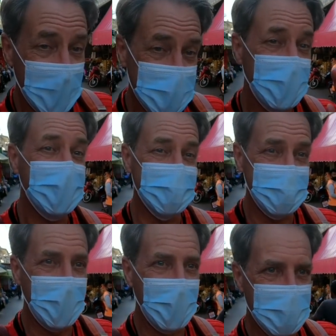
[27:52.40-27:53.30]
That's not to
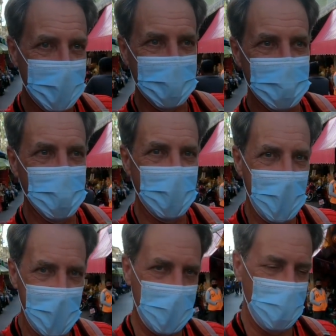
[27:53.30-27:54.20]
say I think this is going
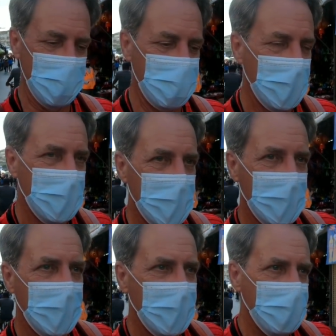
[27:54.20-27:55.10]
to happen.
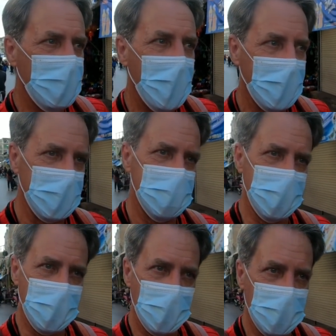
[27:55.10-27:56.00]
My
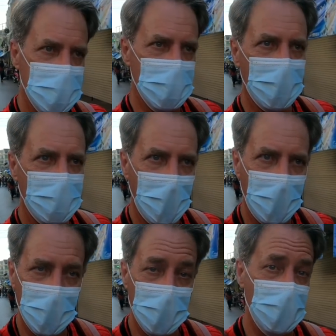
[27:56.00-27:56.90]
experience so
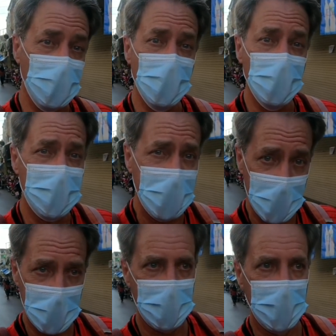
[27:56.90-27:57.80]
far with Google
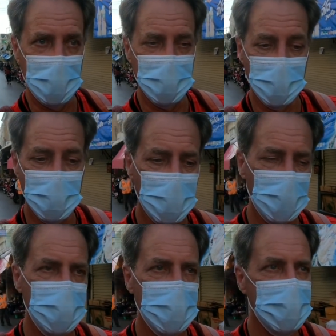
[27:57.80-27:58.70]
Pay and
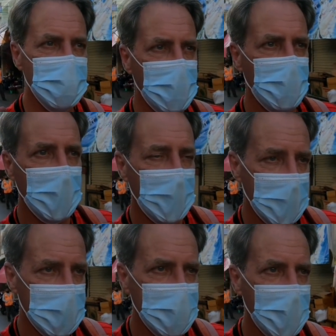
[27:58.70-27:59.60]
subscriptions
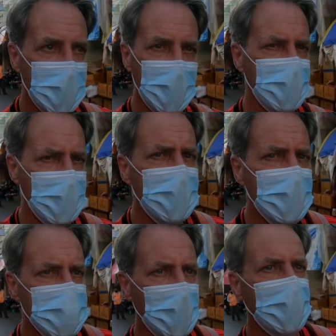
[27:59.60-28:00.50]
is that it
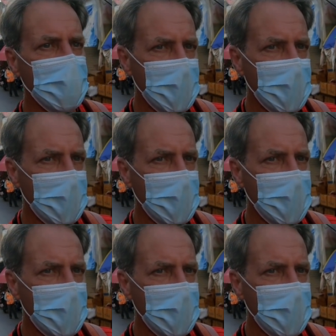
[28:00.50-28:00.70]
is all